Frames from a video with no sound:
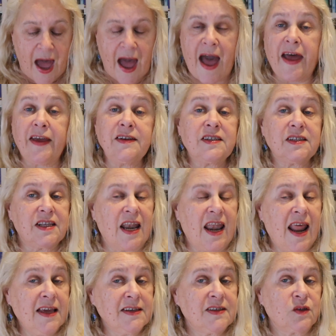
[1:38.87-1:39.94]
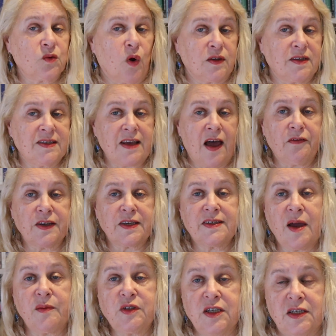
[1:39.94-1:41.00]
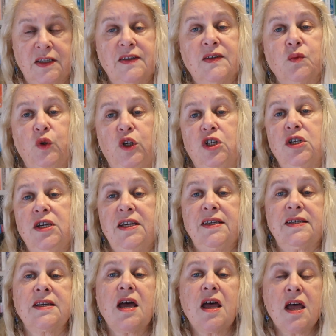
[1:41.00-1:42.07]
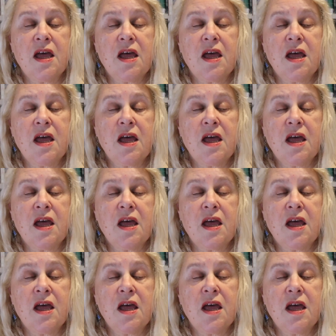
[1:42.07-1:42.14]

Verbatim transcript: and the last one self-acceptance which is